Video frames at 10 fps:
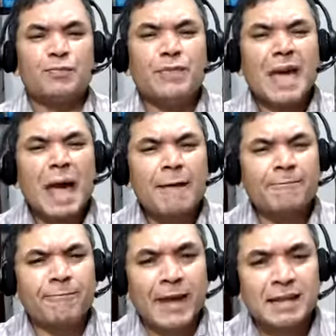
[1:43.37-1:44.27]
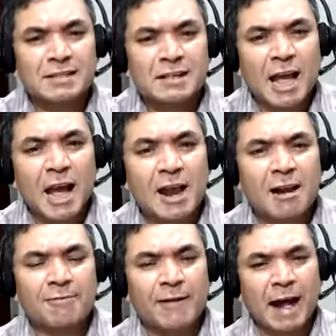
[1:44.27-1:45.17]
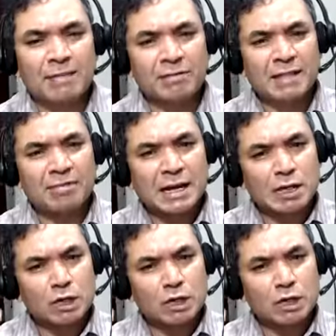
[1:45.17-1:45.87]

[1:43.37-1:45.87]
They have faced enough and then they